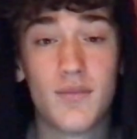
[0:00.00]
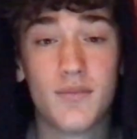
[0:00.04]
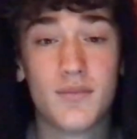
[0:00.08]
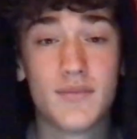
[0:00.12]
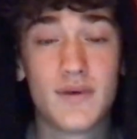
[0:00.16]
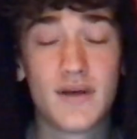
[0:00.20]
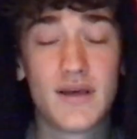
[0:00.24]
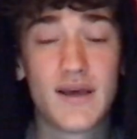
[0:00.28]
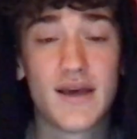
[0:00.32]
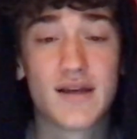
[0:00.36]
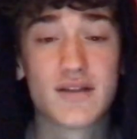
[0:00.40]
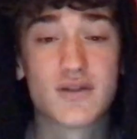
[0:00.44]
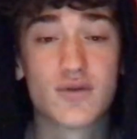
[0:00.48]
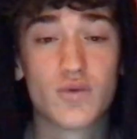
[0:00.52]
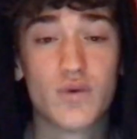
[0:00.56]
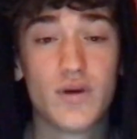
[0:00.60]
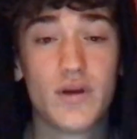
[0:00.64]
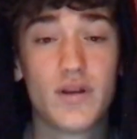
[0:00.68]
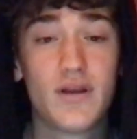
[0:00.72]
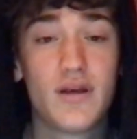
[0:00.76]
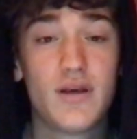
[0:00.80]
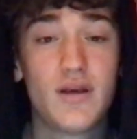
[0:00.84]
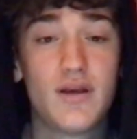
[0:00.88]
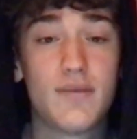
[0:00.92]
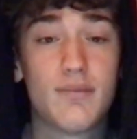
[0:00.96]
He has a
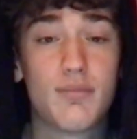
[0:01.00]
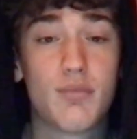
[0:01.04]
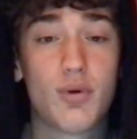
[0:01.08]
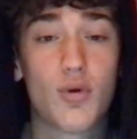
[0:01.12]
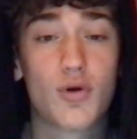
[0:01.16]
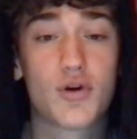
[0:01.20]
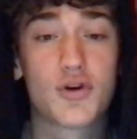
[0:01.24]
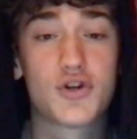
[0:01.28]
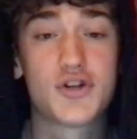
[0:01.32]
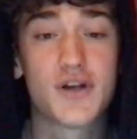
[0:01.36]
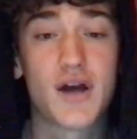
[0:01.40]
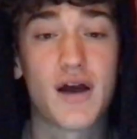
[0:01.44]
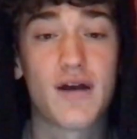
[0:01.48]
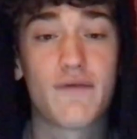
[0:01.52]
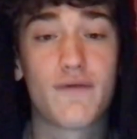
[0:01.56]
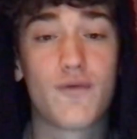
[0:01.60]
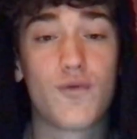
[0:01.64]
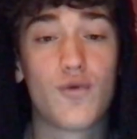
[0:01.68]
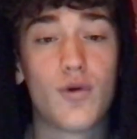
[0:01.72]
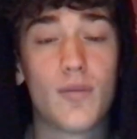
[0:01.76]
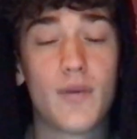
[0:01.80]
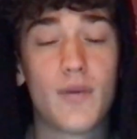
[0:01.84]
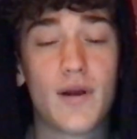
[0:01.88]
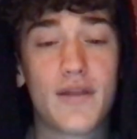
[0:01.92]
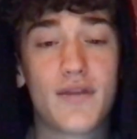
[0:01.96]
really poor shot
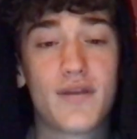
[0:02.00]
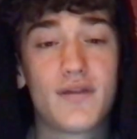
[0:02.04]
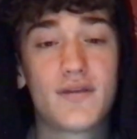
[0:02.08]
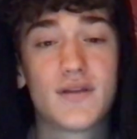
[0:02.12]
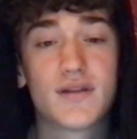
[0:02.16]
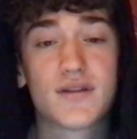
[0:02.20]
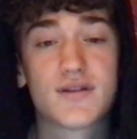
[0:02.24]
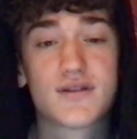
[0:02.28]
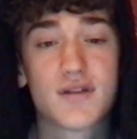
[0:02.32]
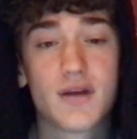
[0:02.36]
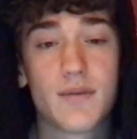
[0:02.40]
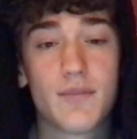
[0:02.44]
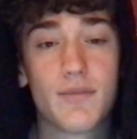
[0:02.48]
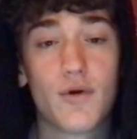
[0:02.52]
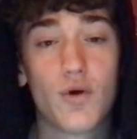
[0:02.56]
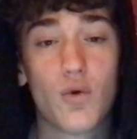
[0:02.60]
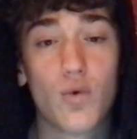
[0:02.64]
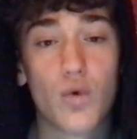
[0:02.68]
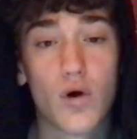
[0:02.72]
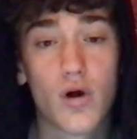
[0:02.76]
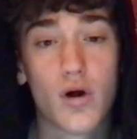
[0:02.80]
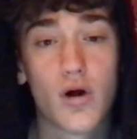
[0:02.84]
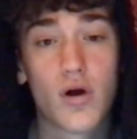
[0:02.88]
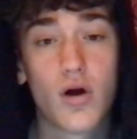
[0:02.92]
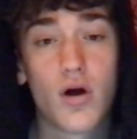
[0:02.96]
form. I think that's something to
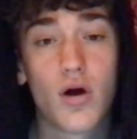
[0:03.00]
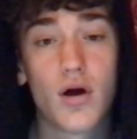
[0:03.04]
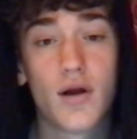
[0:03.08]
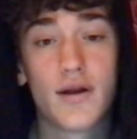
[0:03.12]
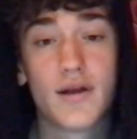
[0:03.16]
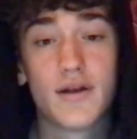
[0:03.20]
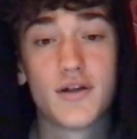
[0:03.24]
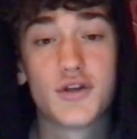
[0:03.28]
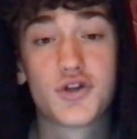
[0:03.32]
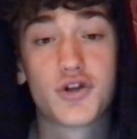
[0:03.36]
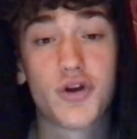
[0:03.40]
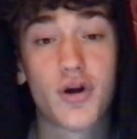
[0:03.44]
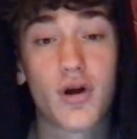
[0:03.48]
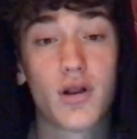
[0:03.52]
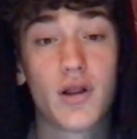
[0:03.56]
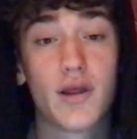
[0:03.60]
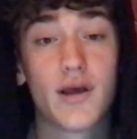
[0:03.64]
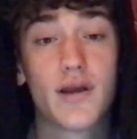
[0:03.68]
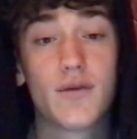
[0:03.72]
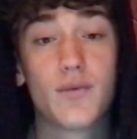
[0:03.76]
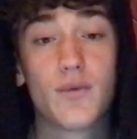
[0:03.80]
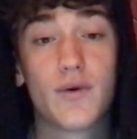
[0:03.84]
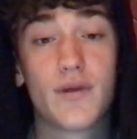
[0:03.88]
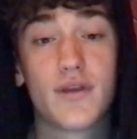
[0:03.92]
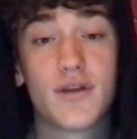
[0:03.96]
work on in
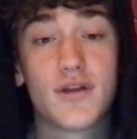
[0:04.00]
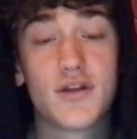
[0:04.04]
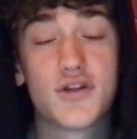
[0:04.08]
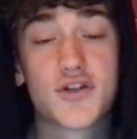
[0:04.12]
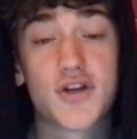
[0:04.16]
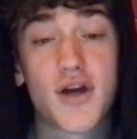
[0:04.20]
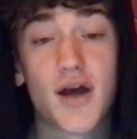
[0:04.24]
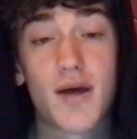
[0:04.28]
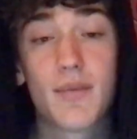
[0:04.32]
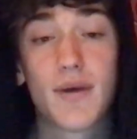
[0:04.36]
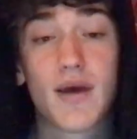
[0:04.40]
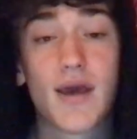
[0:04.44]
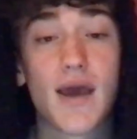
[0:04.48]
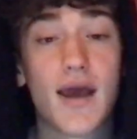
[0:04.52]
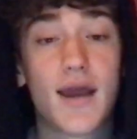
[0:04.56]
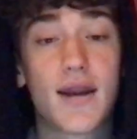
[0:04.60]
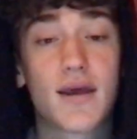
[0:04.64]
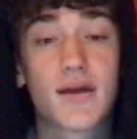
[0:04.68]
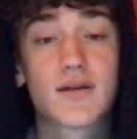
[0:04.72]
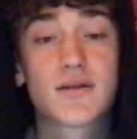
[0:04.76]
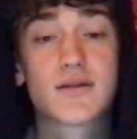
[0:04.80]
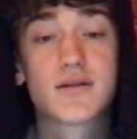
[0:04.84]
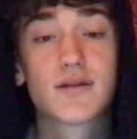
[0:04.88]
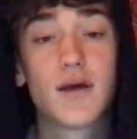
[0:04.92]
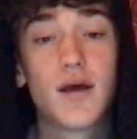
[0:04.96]
Charlotte with his shot
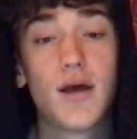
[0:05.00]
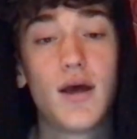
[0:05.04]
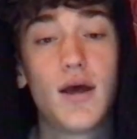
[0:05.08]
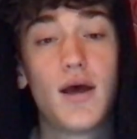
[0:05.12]
mechanics.